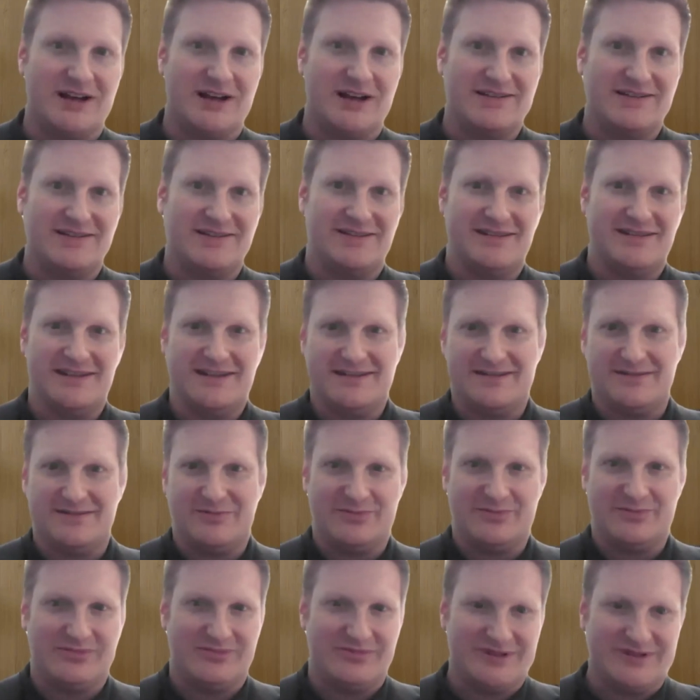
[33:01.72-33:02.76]
present. It's
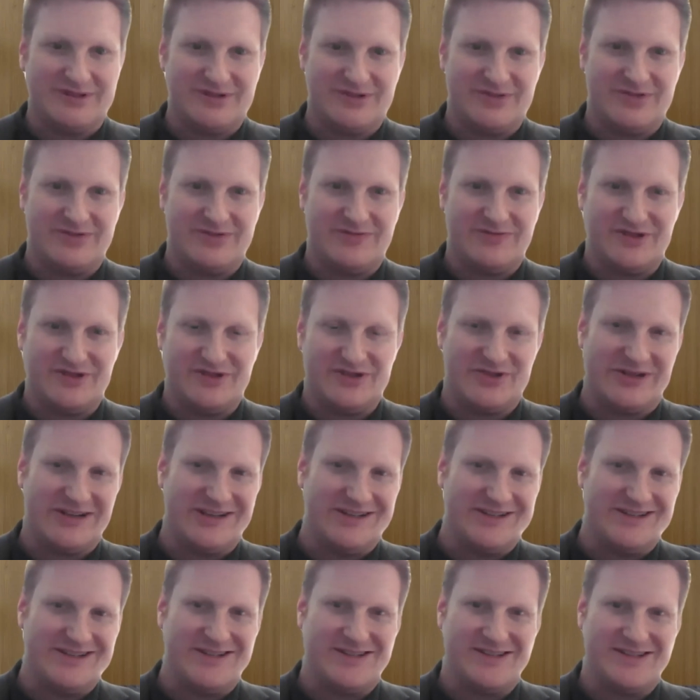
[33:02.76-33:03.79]
a sort of a
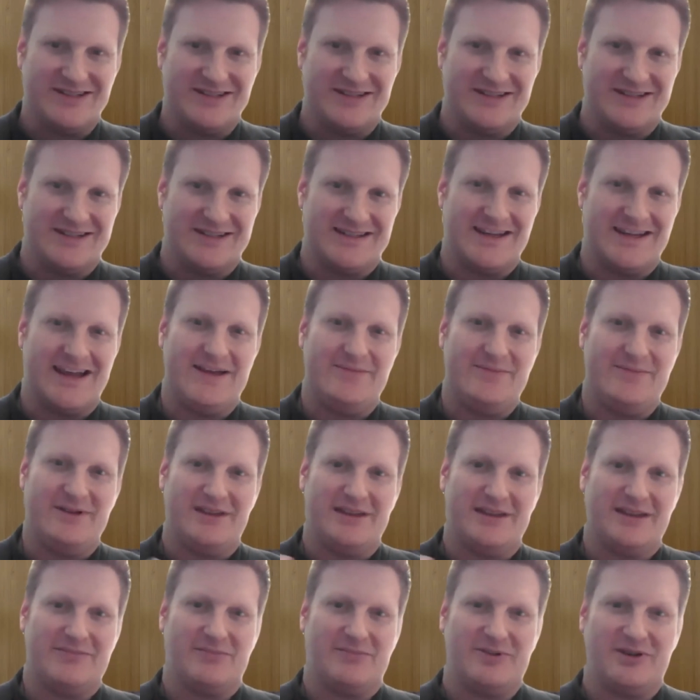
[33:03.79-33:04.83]
strange thing to say,
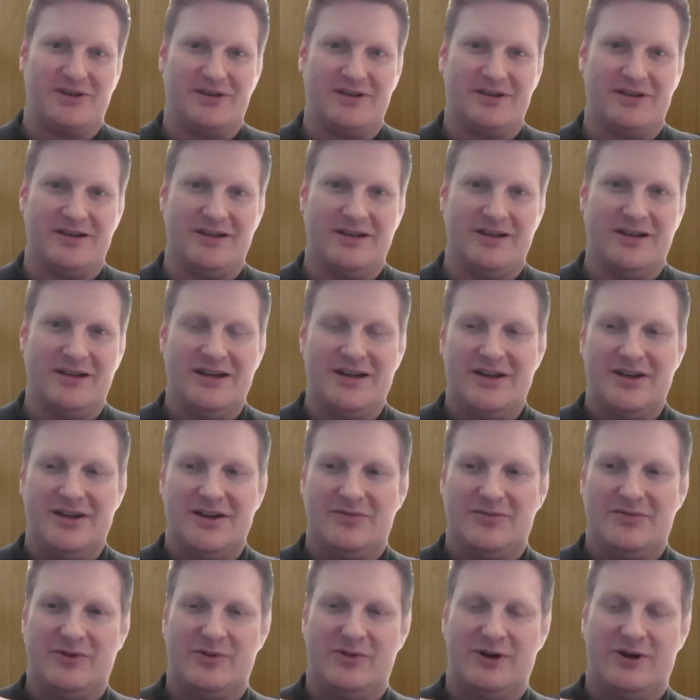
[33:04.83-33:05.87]
but
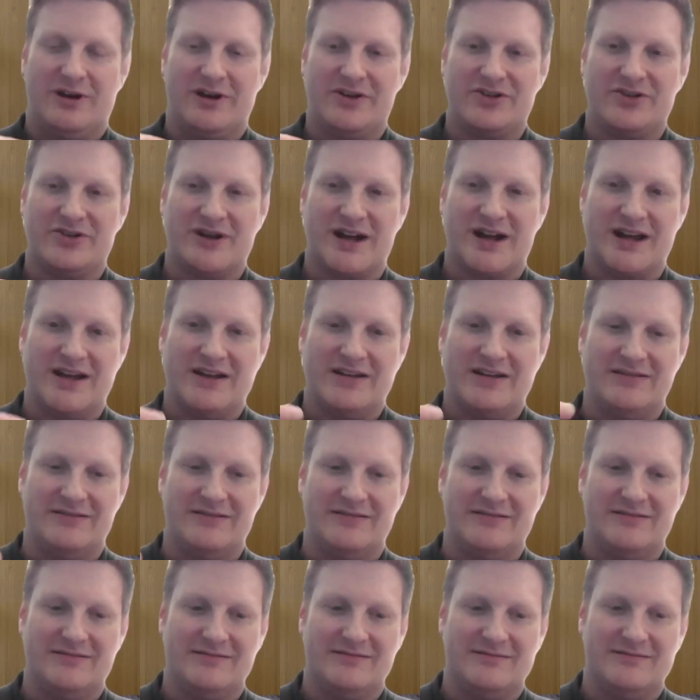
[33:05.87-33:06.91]
we want to try
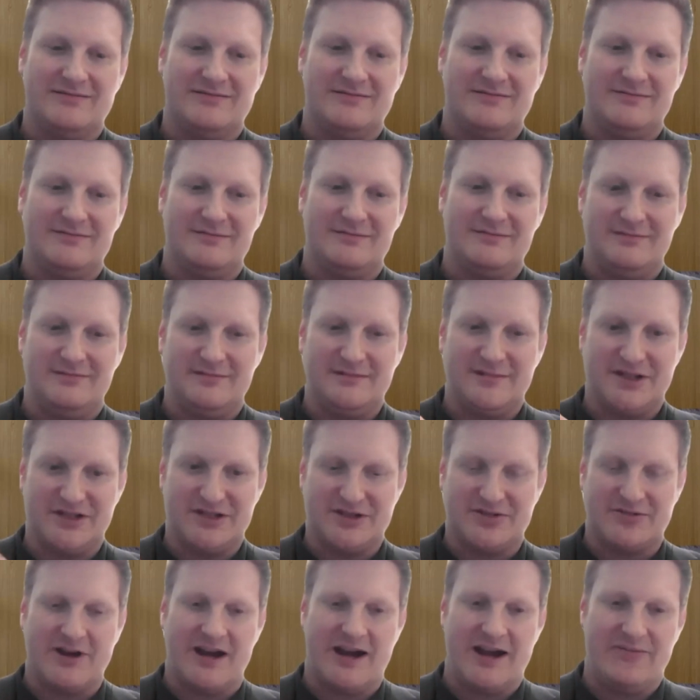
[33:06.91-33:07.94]
and
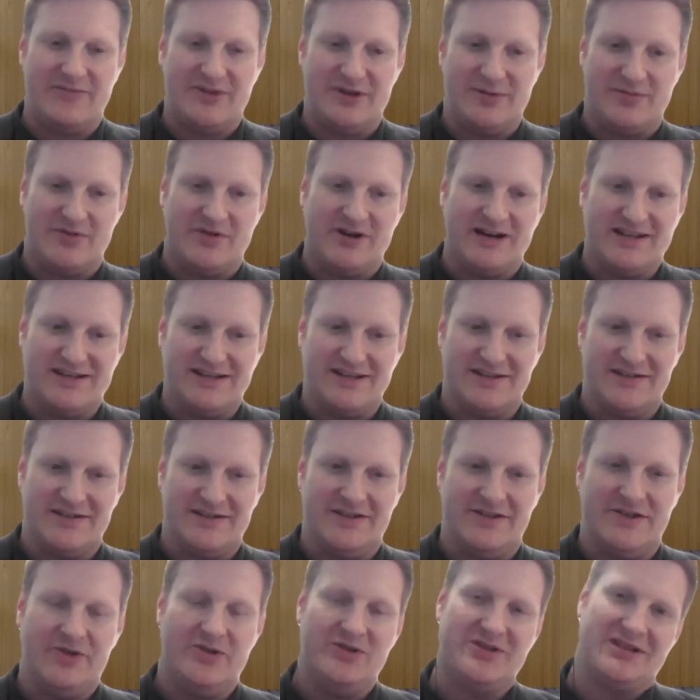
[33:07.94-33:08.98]
describe the present
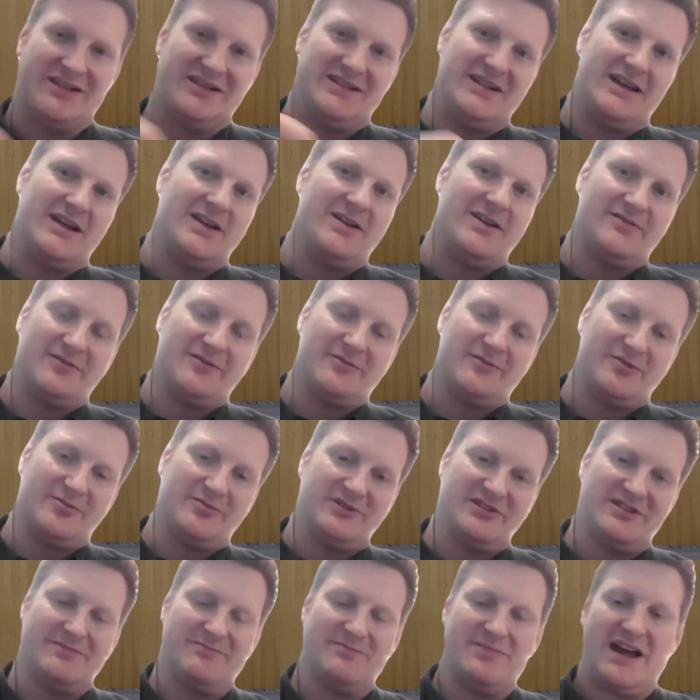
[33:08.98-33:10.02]
using data from the
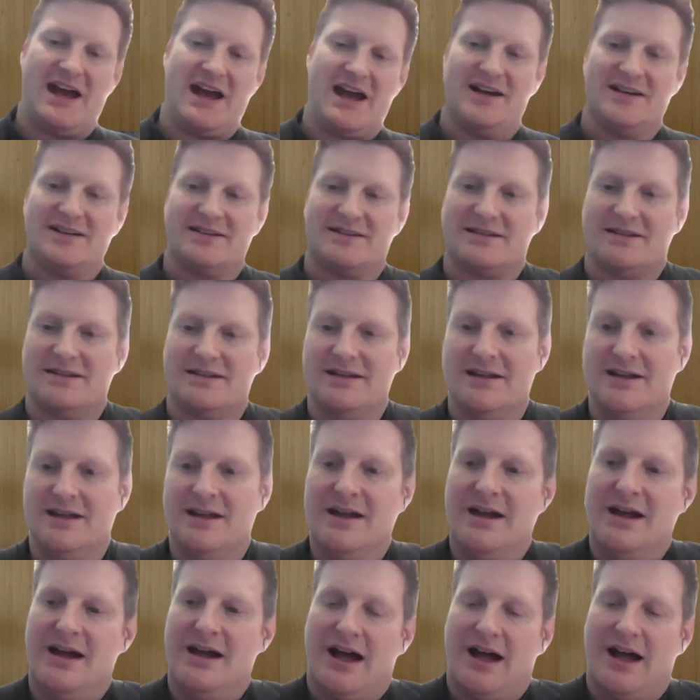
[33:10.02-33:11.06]
recent past.
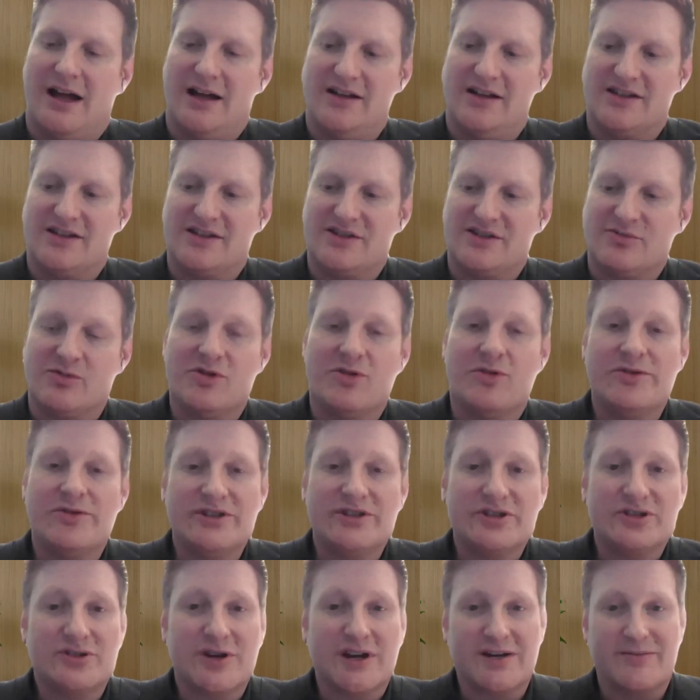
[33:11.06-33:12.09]
So we're
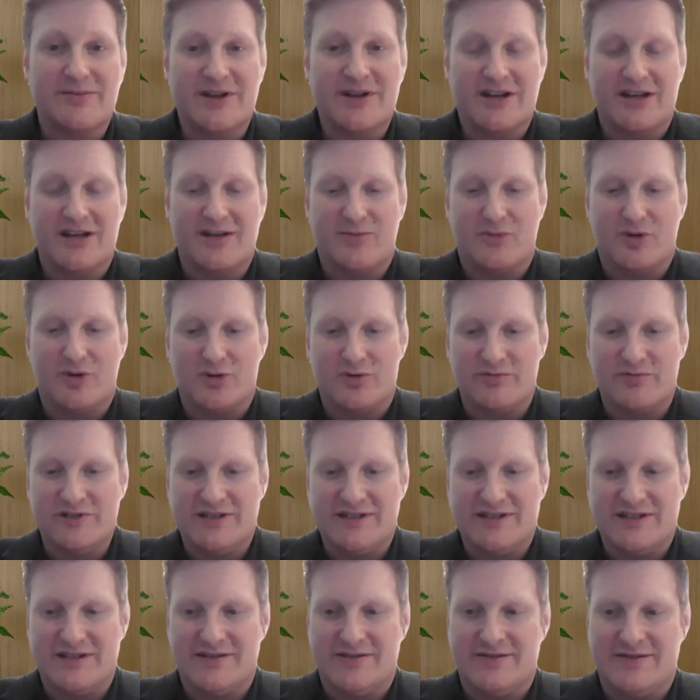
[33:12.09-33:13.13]
always trying to make it more
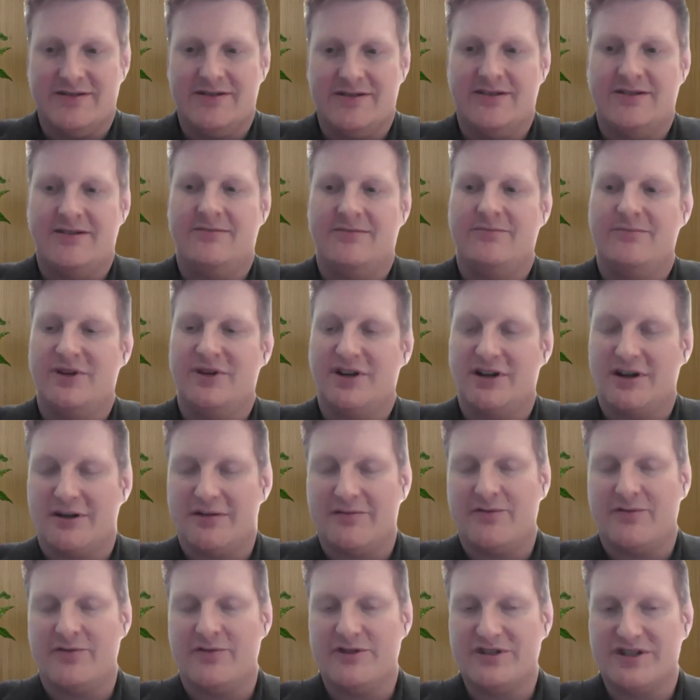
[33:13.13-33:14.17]
recent, but
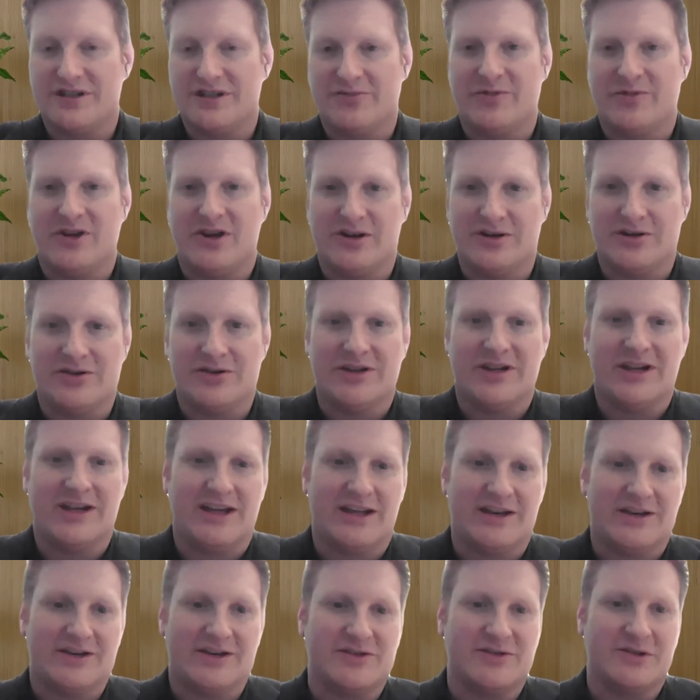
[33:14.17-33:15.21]
unfortunately, we are
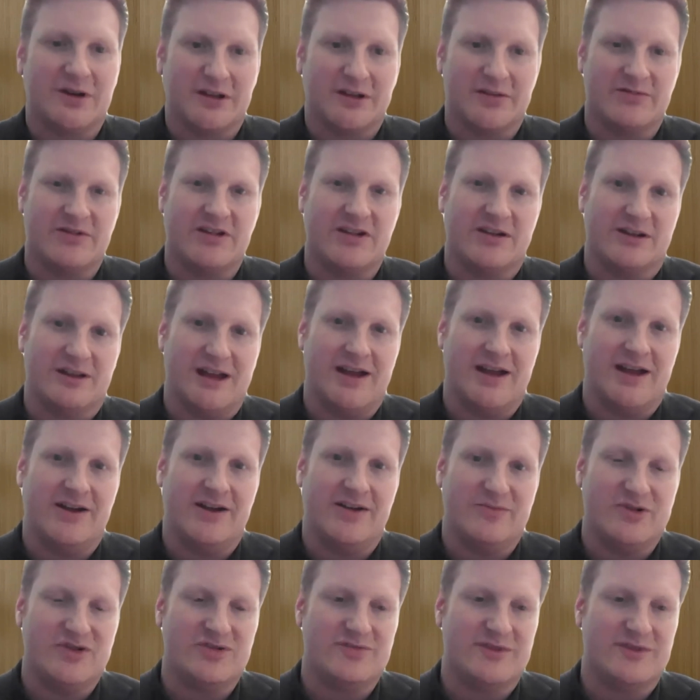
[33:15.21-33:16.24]
looking at a 2 to 3 year lag
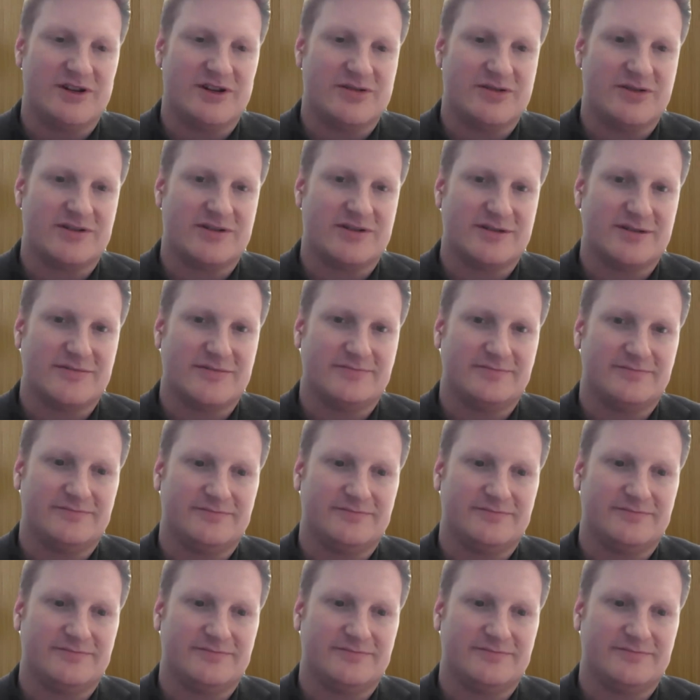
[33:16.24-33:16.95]
on most metrics.